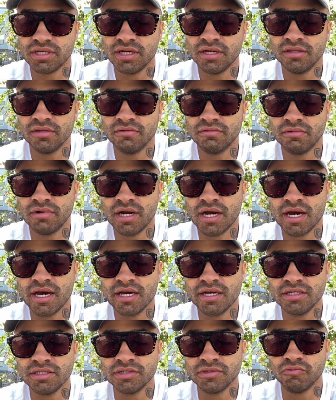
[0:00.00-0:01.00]
and the
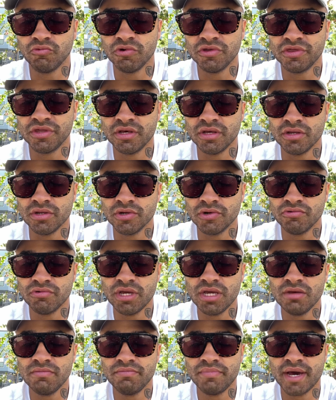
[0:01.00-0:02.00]
rise within
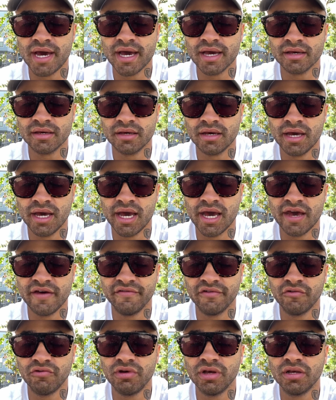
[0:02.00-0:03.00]
greenback
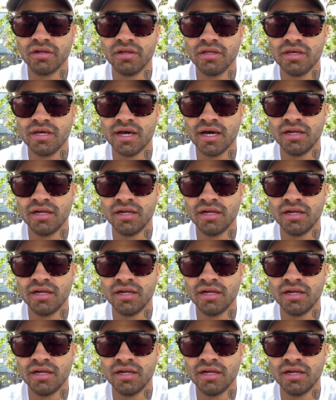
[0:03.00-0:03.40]
have quickly